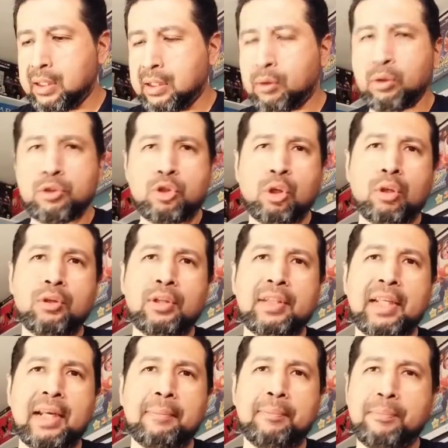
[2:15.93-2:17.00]
controller
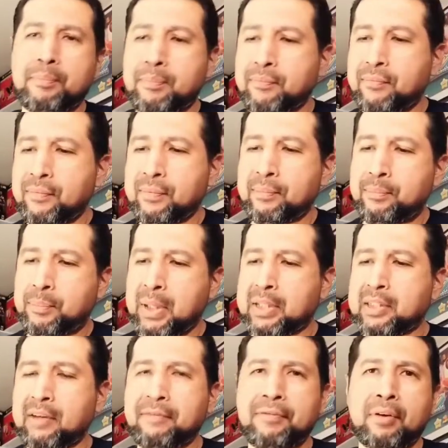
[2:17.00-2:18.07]
that I
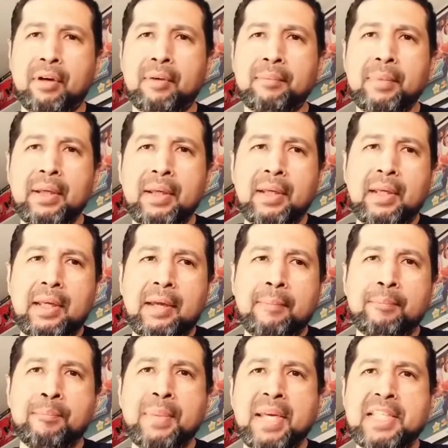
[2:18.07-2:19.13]
picked up from
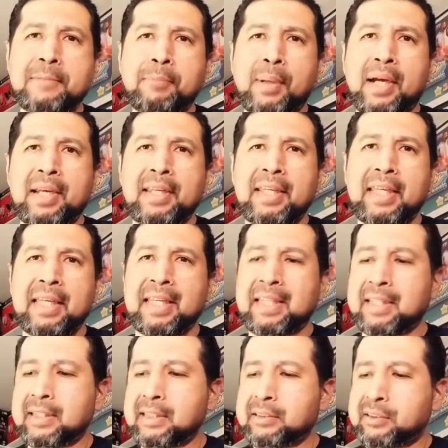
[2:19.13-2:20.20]
Best Buy,
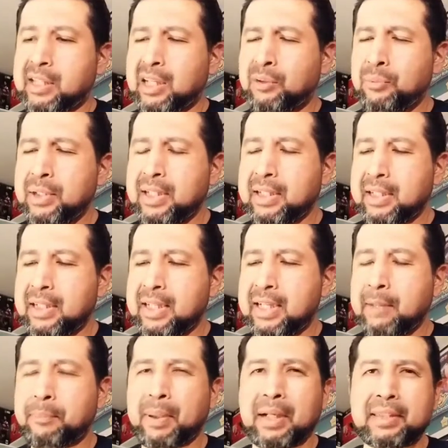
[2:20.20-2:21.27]
and I don't really need
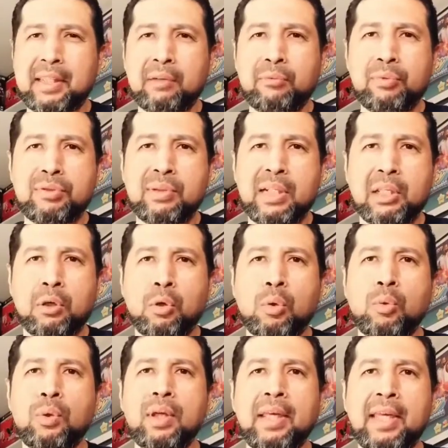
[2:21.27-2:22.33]
it, but I thought it was really
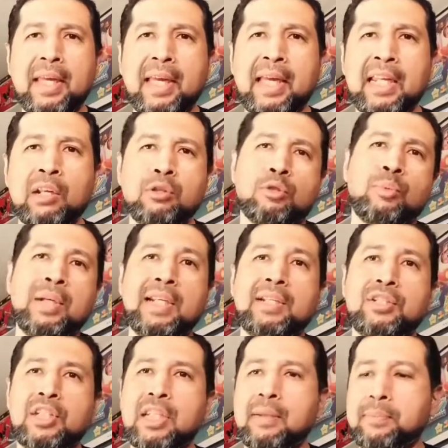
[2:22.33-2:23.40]
cool and it was really
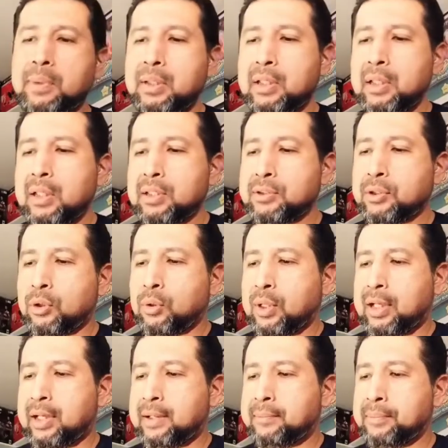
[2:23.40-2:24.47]
cheap. So
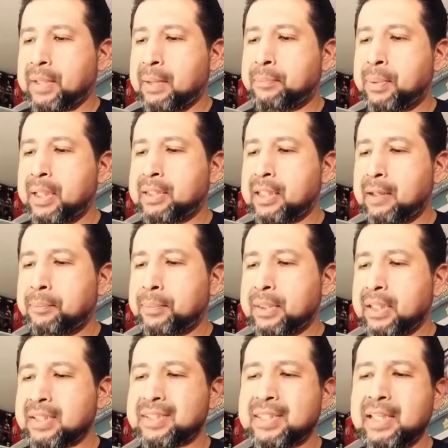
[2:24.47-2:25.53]
I picked up
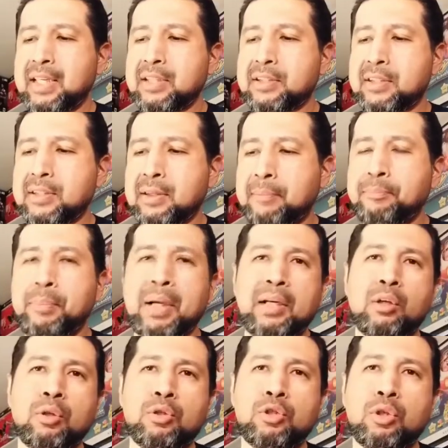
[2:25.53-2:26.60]
the
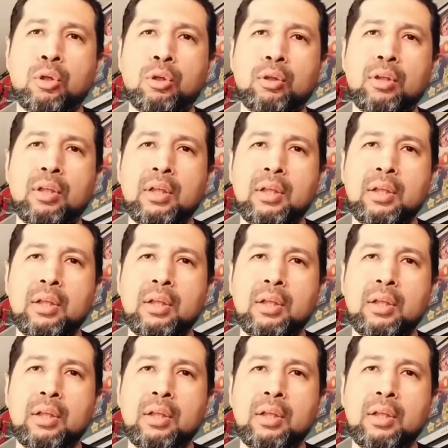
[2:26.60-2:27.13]
6-button controller,